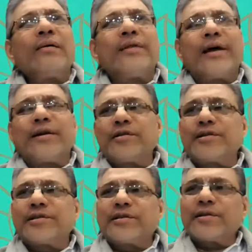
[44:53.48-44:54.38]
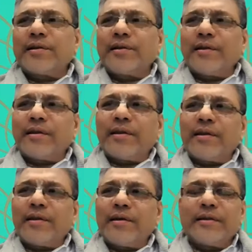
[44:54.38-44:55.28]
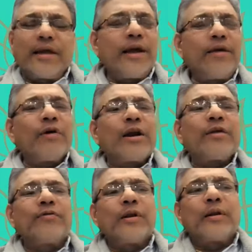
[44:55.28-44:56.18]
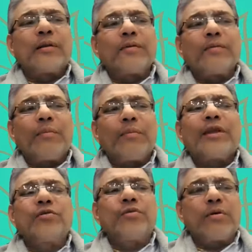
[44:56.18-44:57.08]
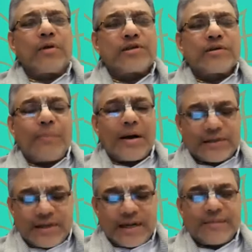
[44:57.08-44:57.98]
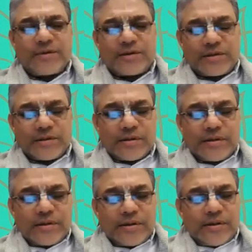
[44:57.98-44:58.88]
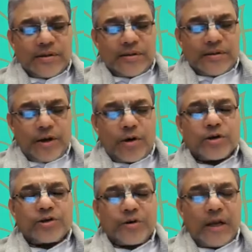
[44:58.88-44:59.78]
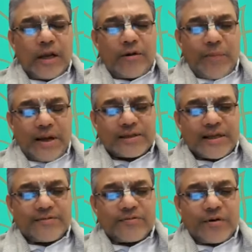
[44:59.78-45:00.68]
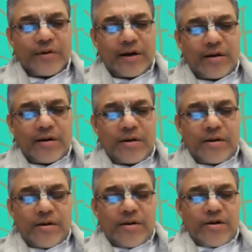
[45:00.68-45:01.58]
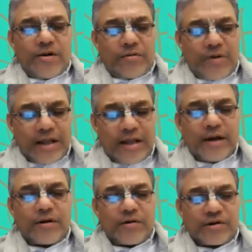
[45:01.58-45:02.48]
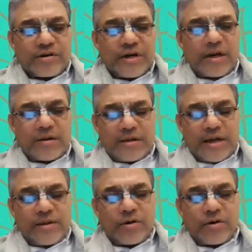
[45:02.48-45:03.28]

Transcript: there is the wonderful Madhuri Rasa pastimes, the conjugal love pastimes between Radha and Krishna and